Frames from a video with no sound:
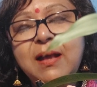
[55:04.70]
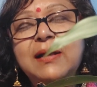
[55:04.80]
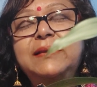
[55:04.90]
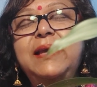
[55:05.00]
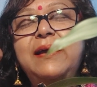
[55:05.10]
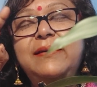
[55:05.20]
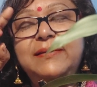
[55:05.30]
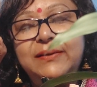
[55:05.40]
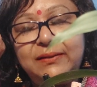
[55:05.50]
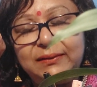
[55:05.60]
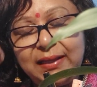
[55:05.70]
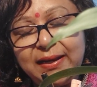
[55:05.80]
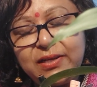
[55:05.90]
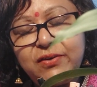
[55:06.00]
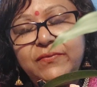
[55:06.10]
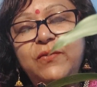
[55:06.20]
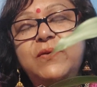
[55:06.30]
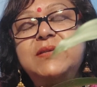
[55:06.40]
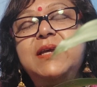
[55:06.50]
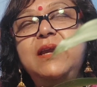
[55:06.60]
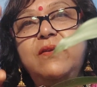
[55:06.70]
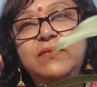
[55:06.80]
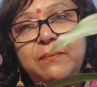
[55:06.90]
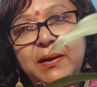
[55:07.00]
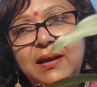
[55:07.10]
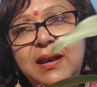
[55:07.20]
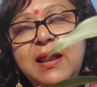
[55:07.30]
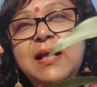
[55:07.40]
the nature of the oxide of the metal,